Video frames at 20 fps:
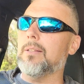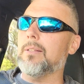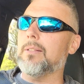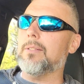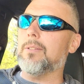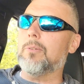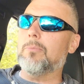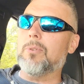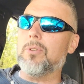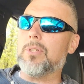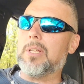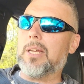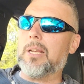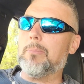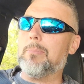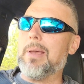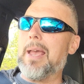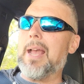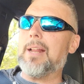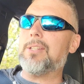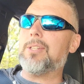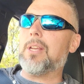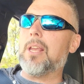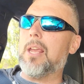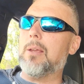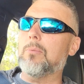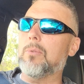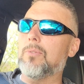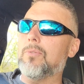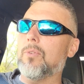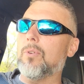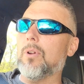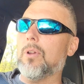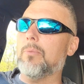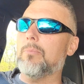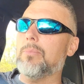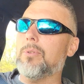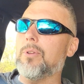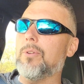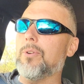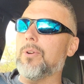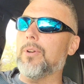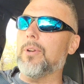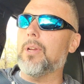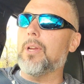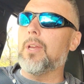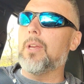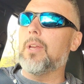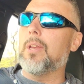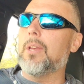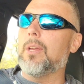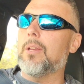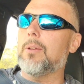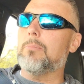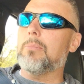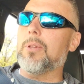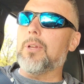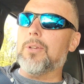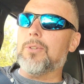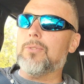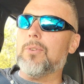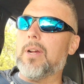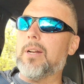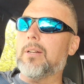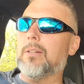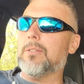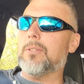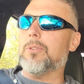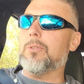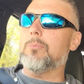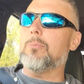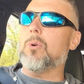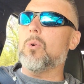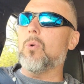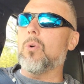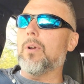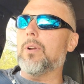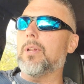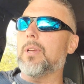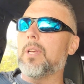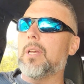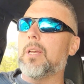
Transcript: It's almost like a patch cable for a computer, plugs right onto the board.